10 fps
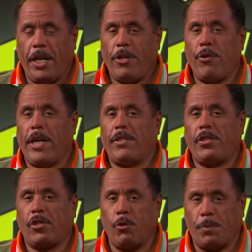You get
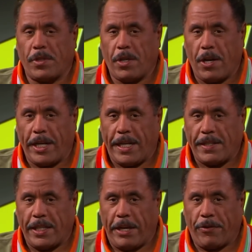superstar
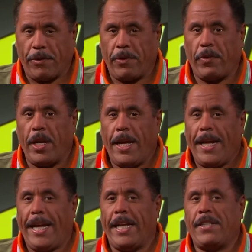guest lecturers
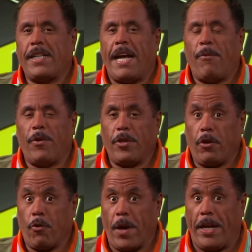inside one of the
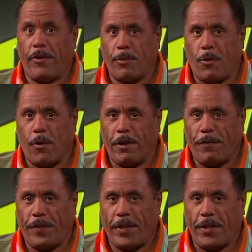greatest recording
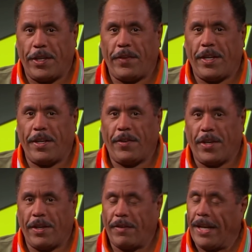facilities that
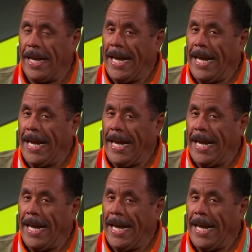exist